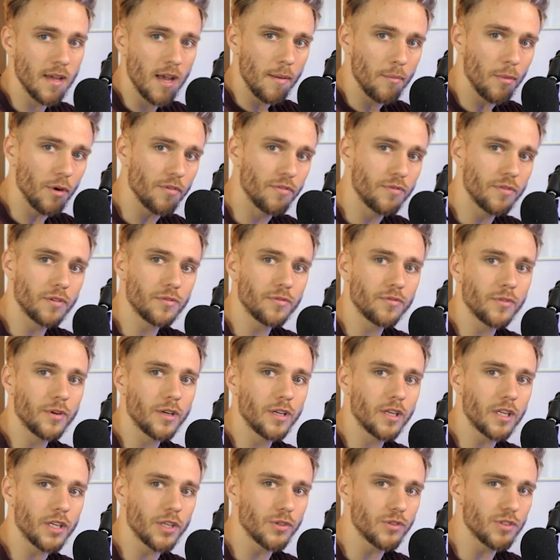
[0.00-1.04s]
but feel free
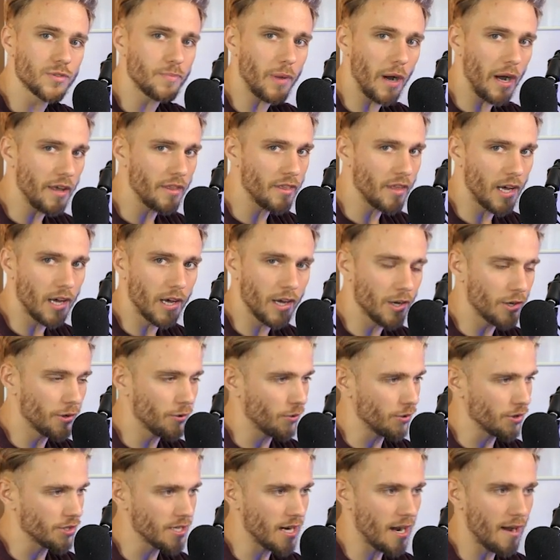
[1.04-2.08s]
to use Python
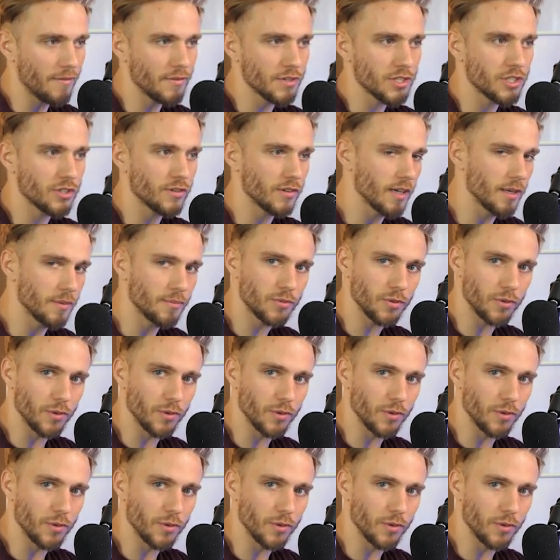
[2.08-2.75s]
or JavaScript